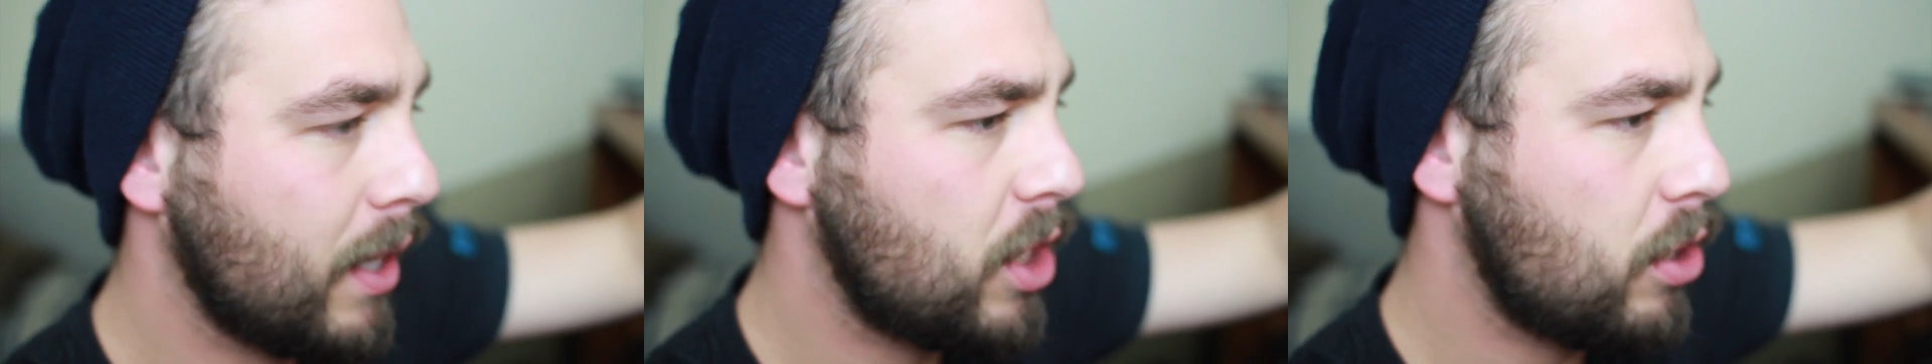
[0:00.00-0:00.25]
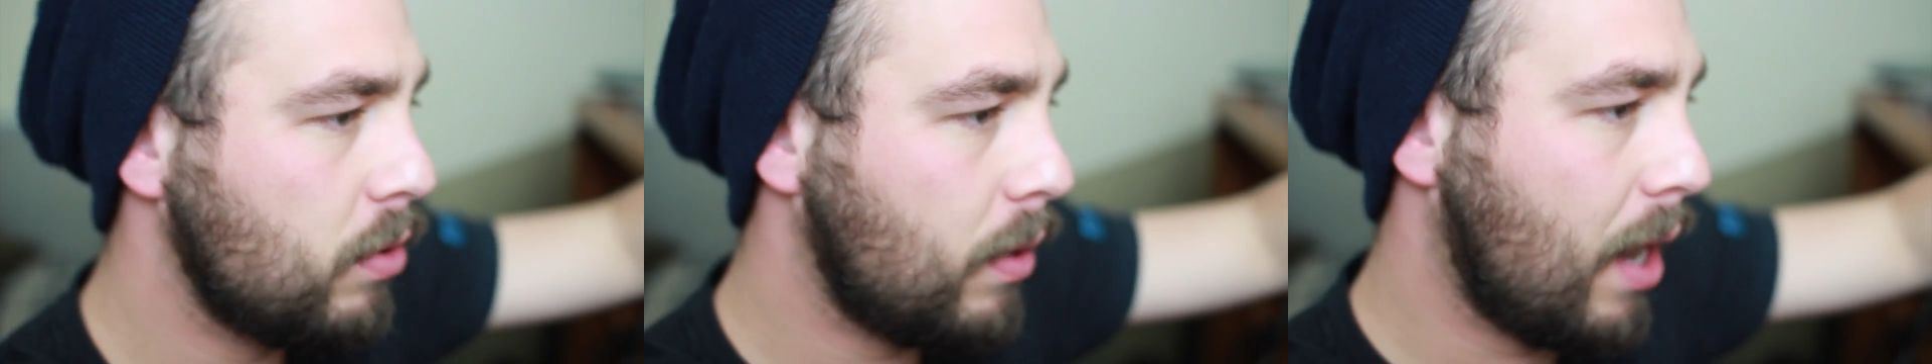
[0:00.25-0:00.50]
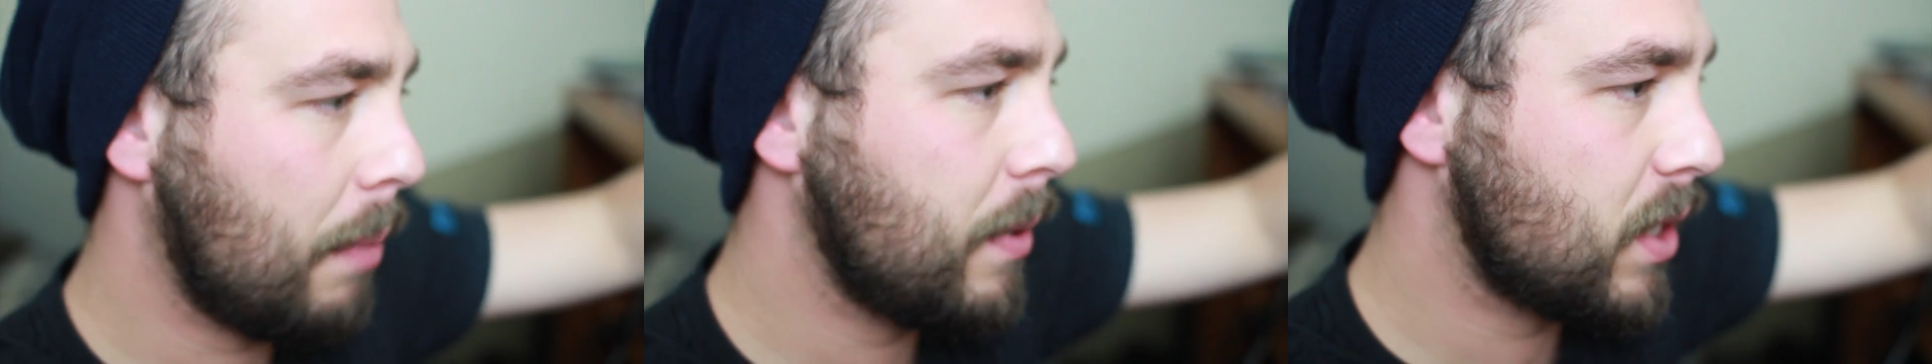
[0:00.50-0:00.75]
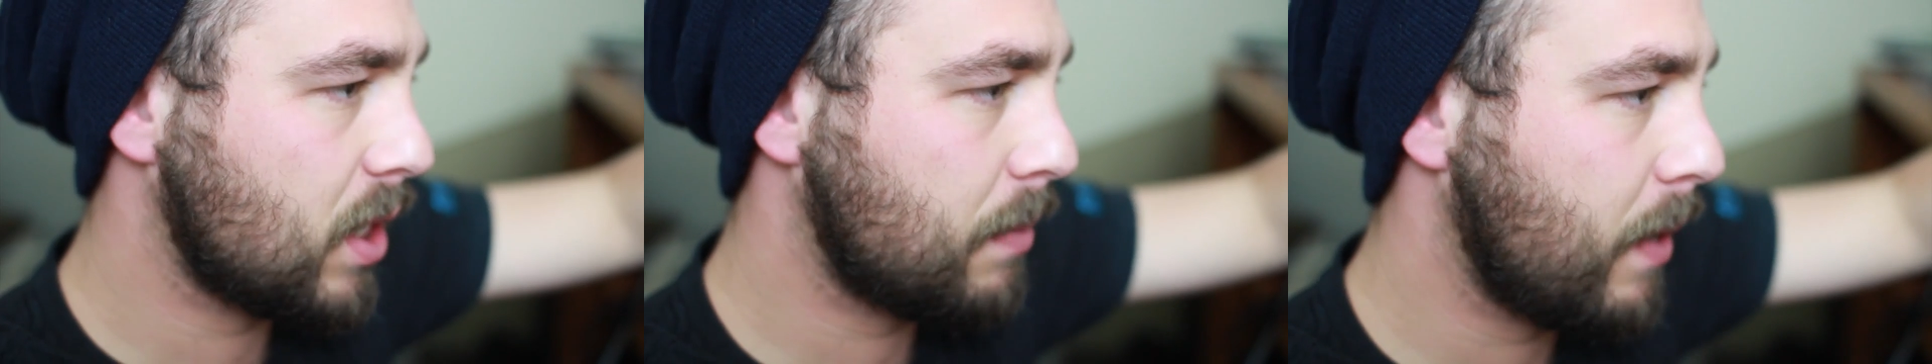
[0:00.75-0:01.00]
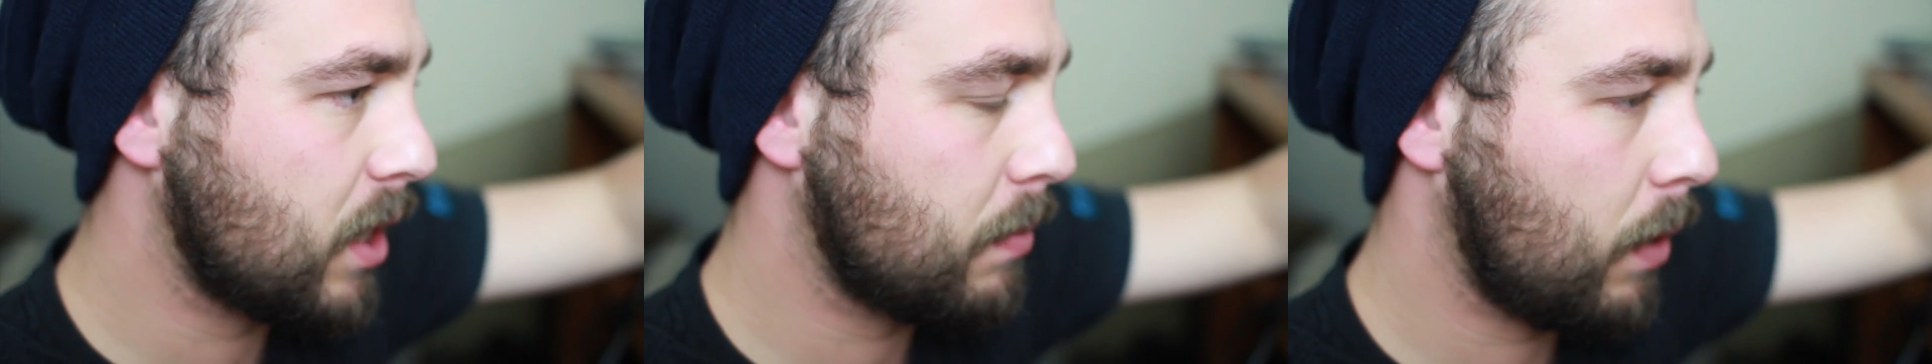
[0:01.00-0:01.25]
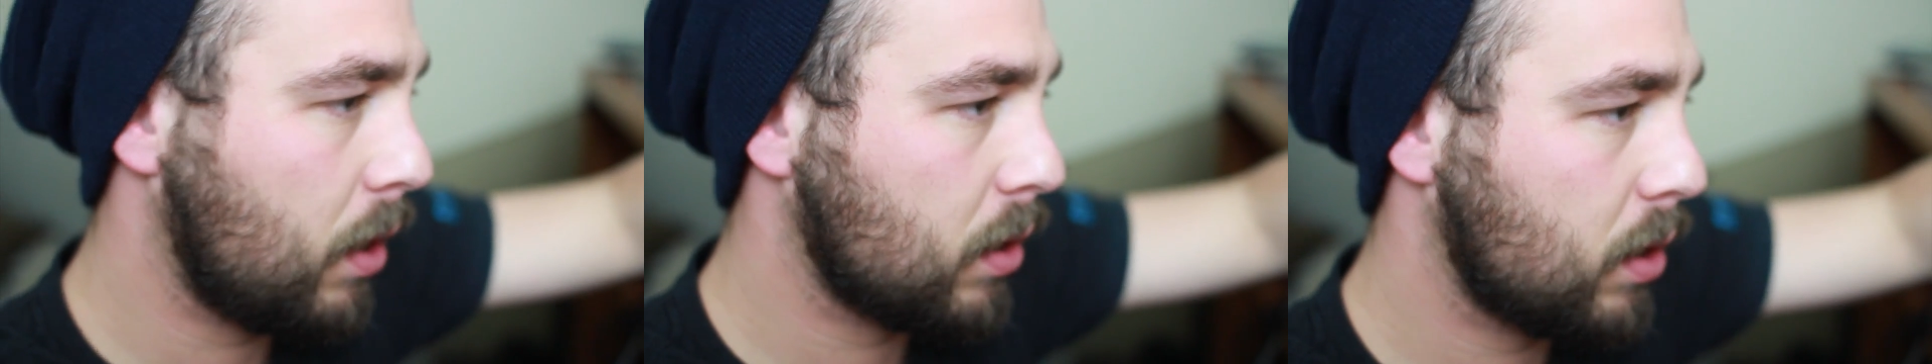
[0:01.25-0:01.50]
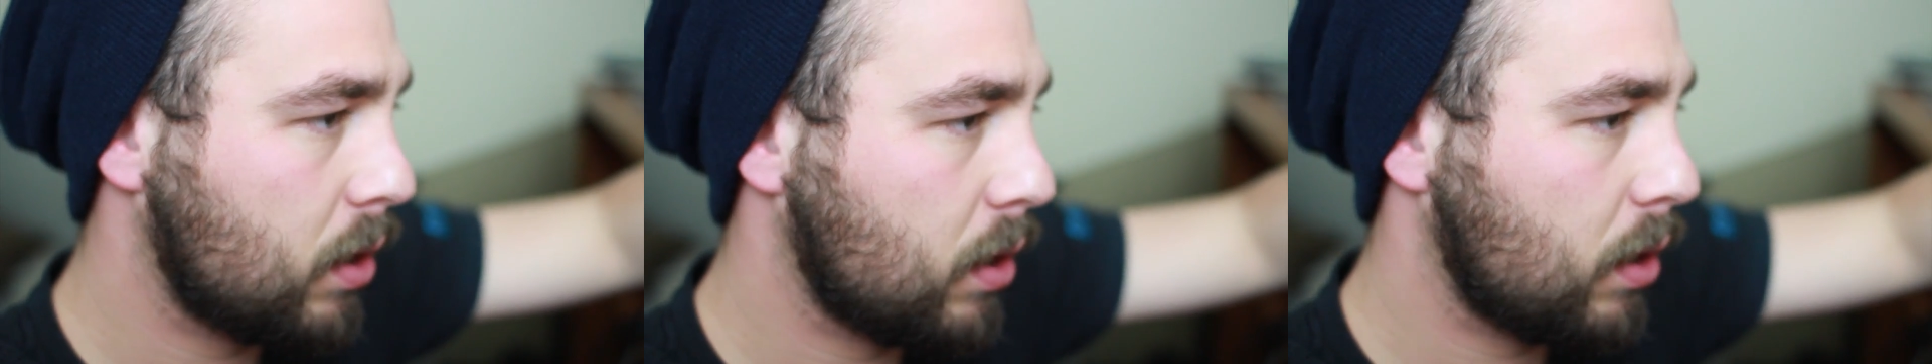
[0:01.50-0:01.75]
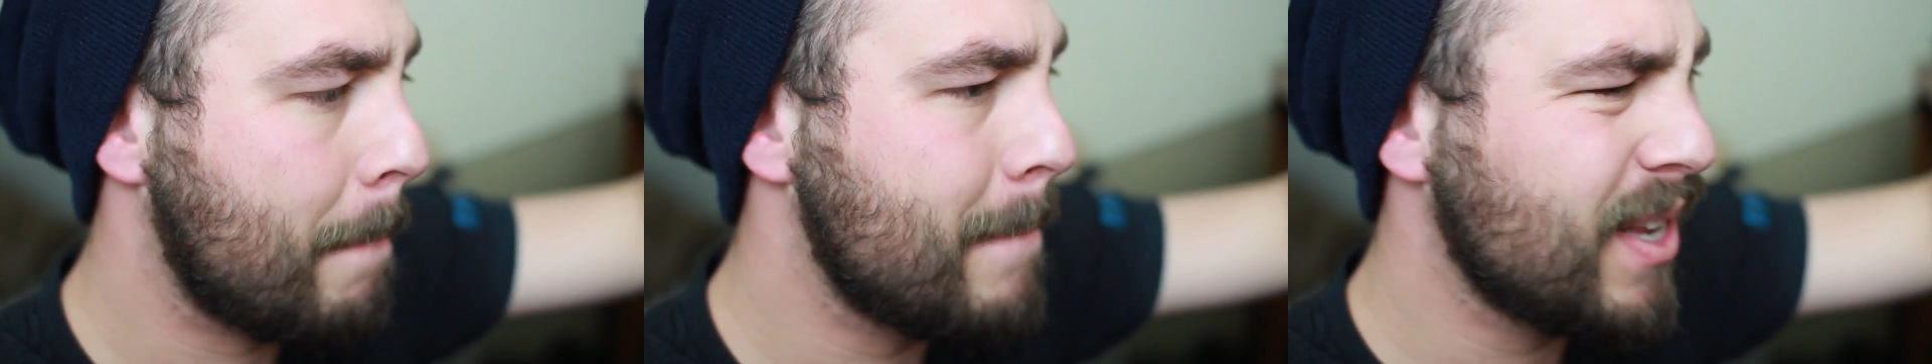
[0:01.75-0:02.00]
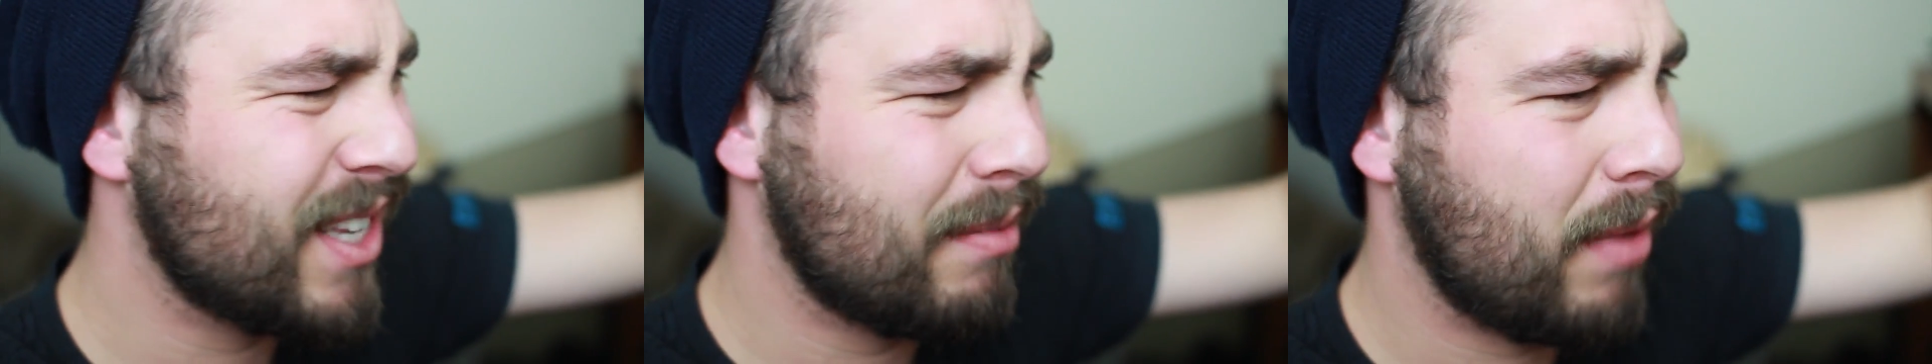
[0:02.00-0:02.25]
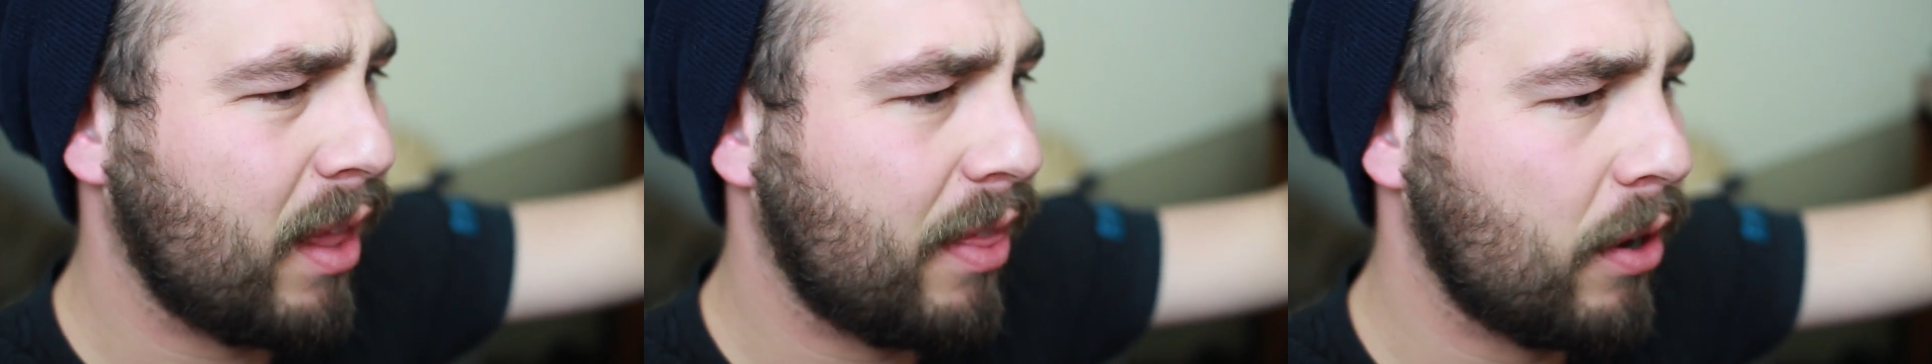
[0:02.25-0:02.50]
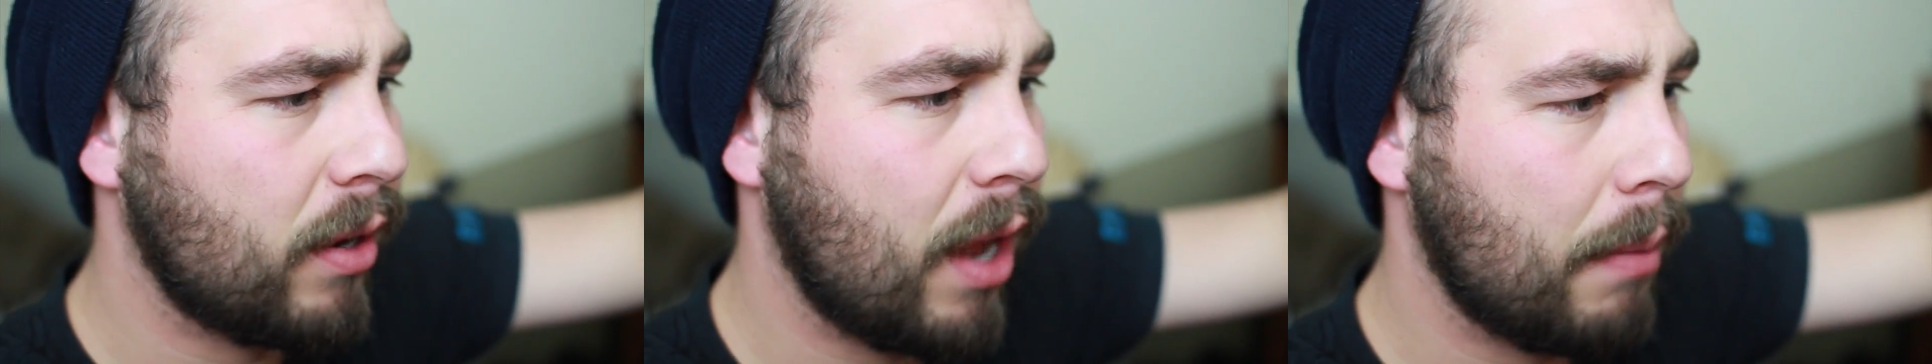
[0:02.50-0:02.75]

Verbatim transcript: my two copies of Spaceballs. I'm missing my third